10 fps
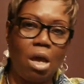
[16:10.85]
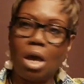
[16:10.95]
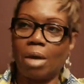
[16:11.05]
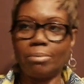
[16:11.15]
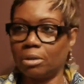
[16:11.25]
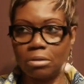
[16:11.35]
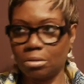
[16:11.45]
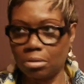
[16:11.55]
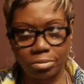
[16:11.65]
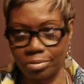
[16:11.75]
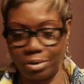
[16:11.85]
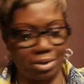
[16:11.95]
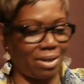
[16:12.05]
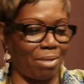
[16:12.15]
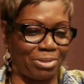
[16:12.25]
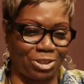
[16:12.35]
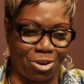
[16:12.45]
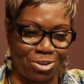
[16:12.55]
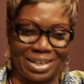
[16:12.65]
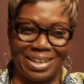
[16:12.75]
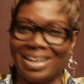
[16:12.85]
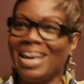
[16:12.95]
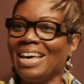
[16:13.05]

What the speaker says: I mean, I'm sorry.